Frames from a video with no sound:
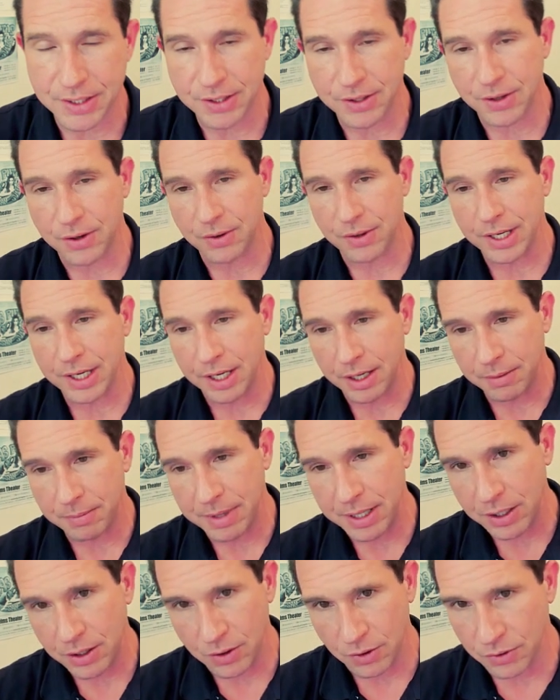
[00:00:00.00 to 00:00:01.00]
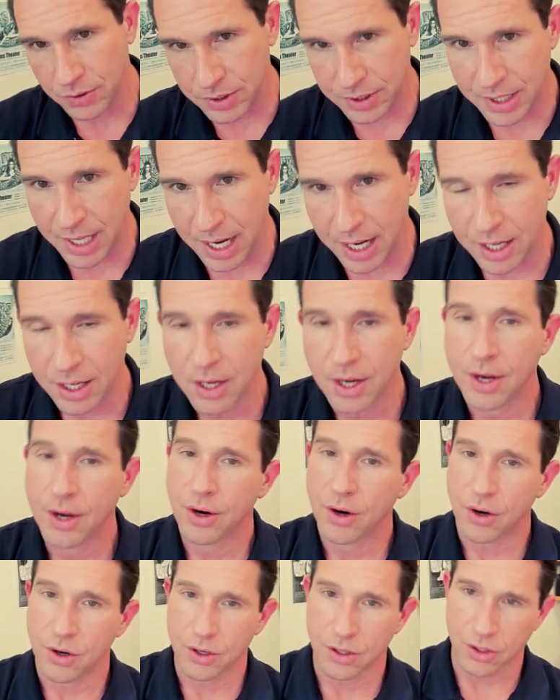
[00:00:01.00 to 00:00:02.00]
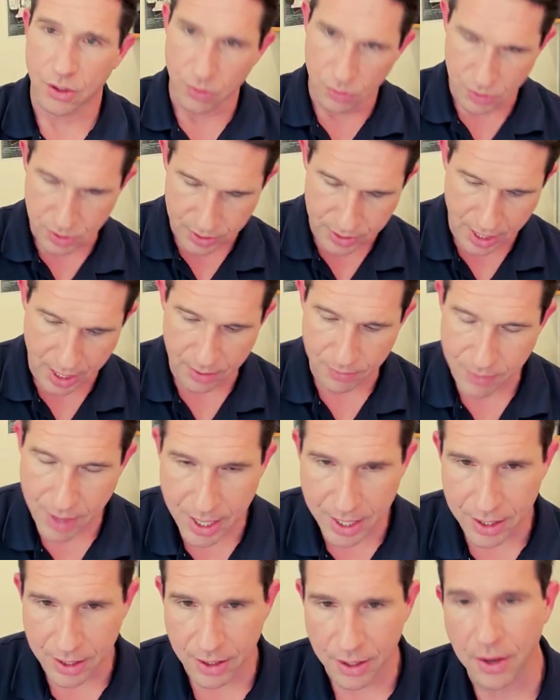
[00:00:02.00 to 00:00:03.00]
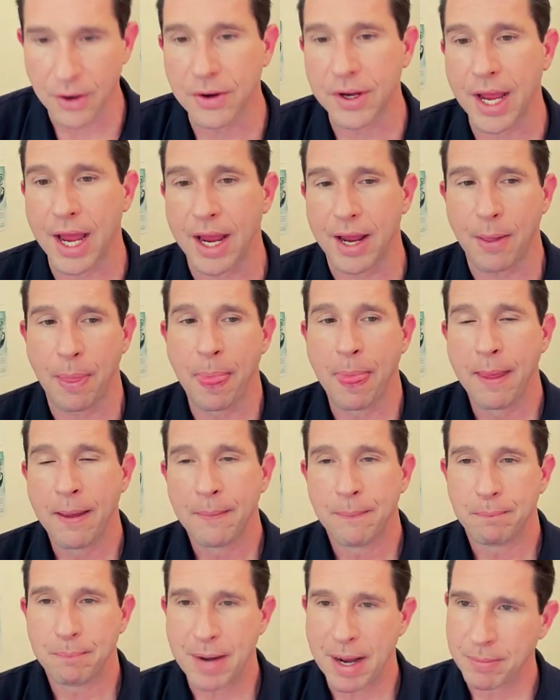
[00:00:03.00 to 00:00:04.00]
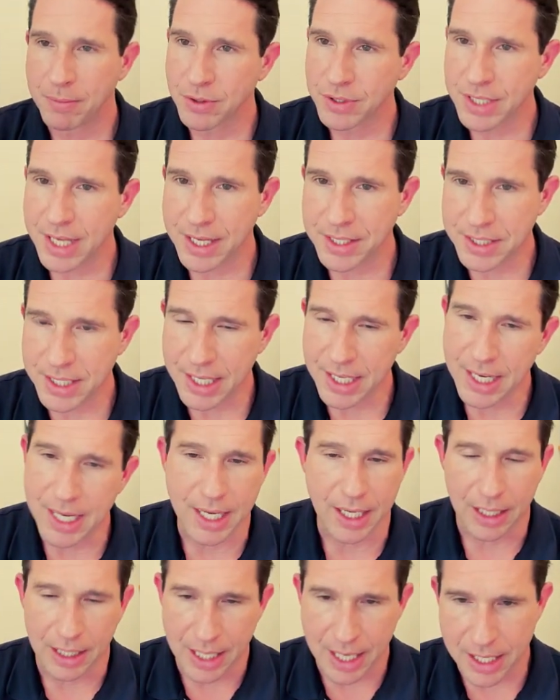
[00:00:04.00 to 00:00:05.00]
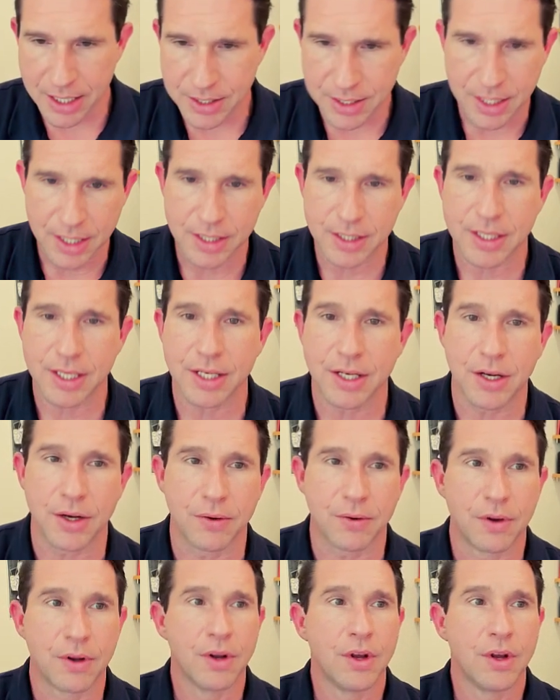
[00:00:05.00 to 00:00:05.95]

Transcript: either only going to be gusta or gustan, right? Okay, vamos a seguir. Let us continue.